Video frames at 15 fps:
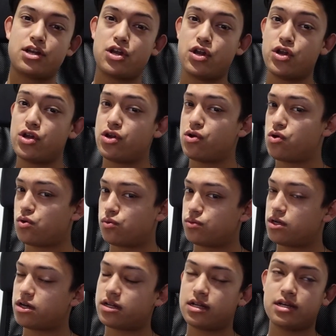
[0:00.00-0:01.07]
No,
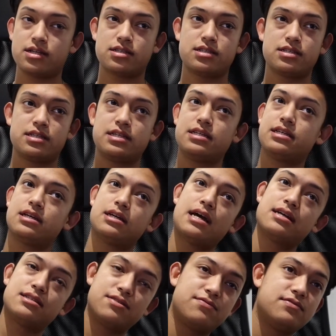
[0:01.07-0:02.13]
not as
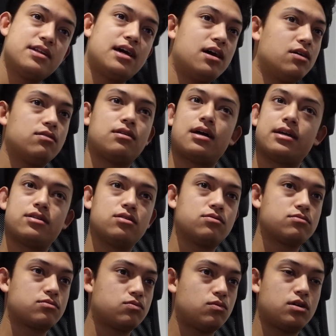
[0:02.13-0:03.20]
of now. I
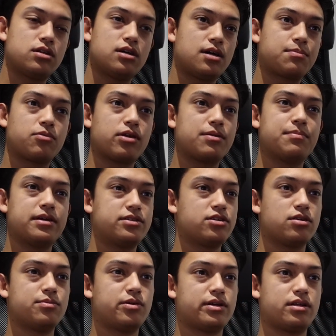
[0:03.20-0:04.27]
don't want to upgrade my
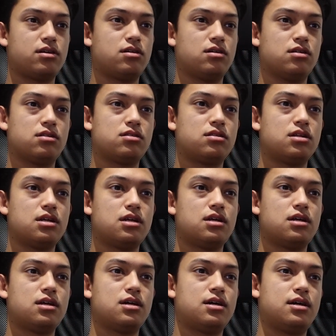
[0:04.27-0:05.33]
turbo at all.
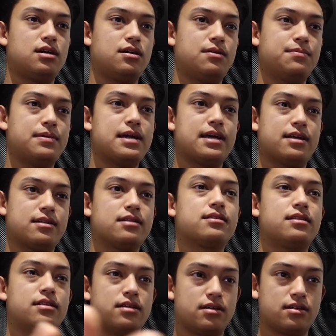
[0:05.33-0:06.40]
And
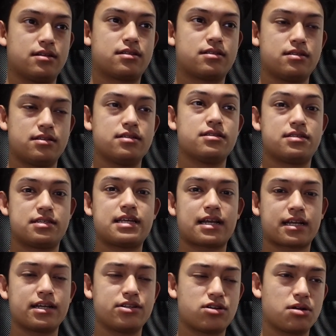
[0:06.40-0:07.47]
the
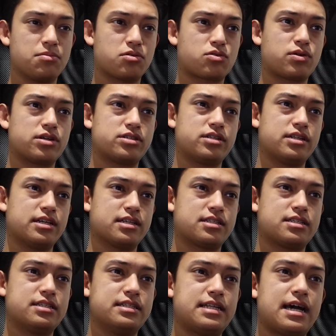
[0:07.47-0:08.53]
second turbo question is
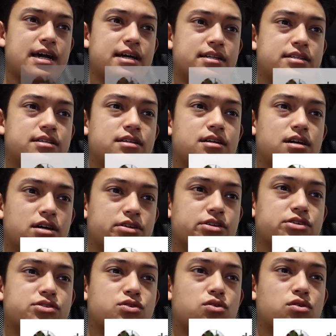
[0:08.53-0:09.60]

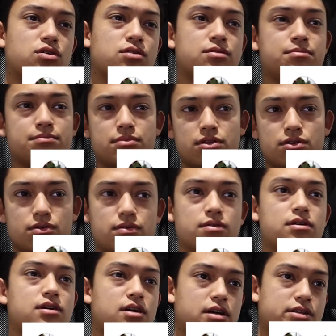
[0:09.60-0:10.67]

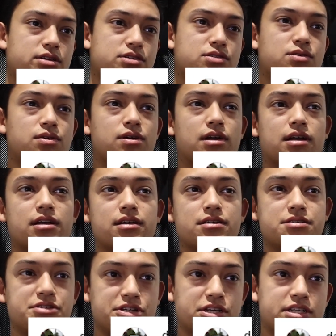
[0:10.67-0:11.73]

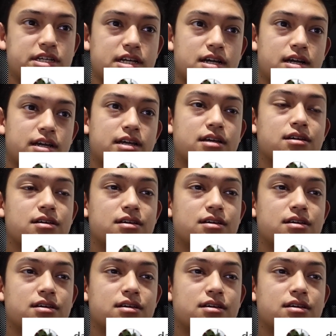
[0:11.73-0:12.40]
Dat_Blue_GTI.